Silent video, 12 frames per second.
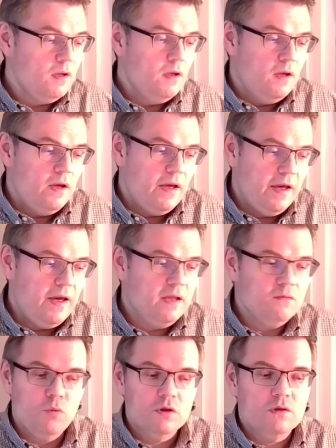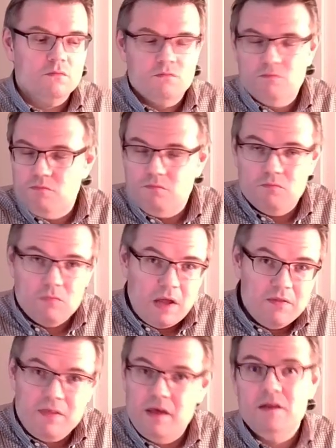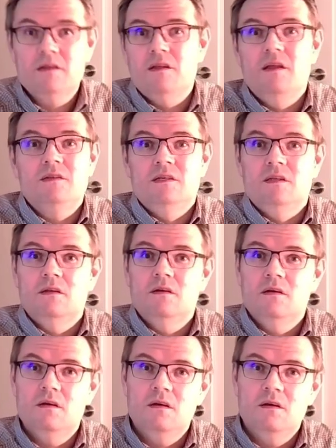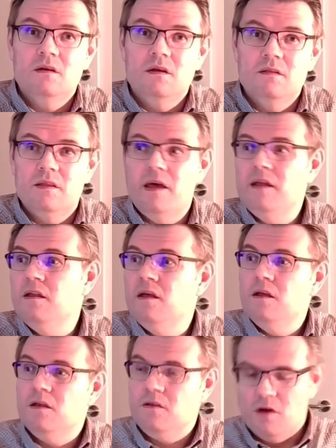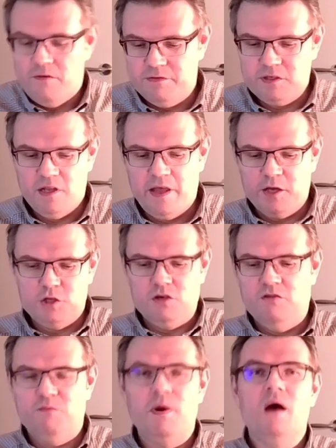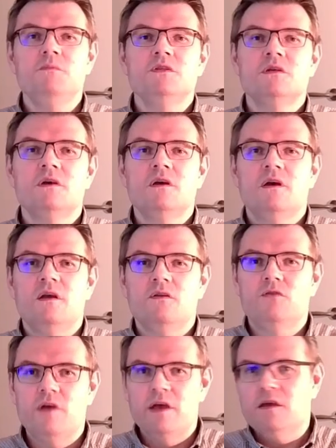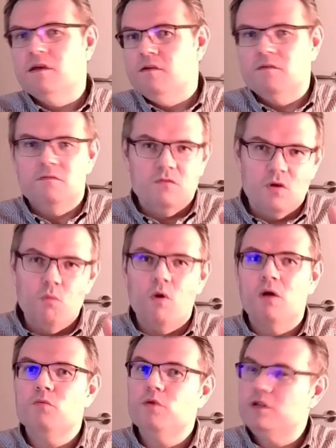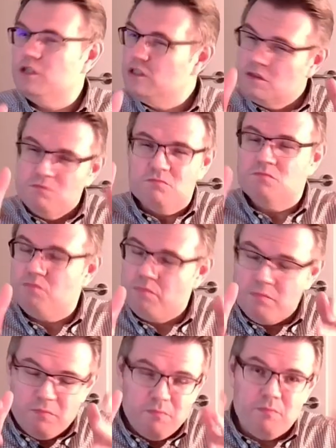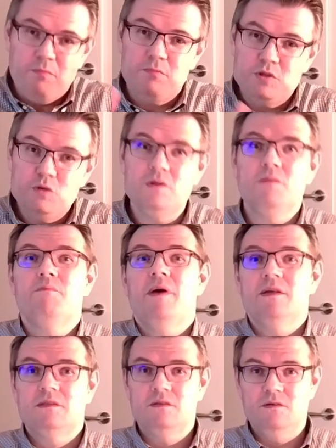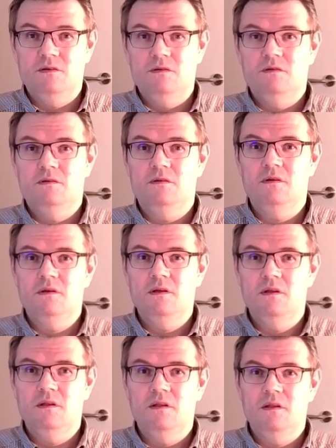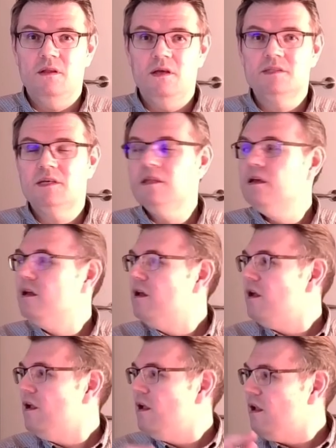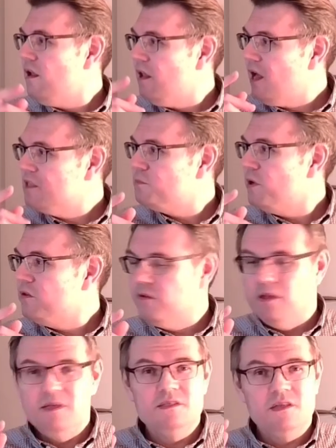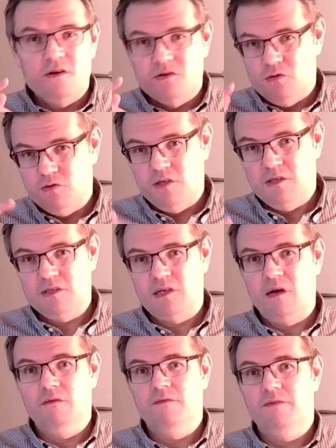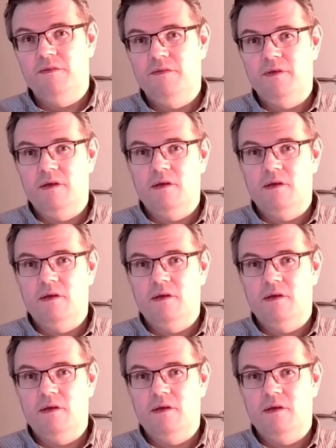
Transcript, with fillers: and what, and then it, that's it. Eh? And then you have a selection of pumps, you take the one which is suiting best to you. Eh? Like I said, last but not least, there is also the sound of the thing.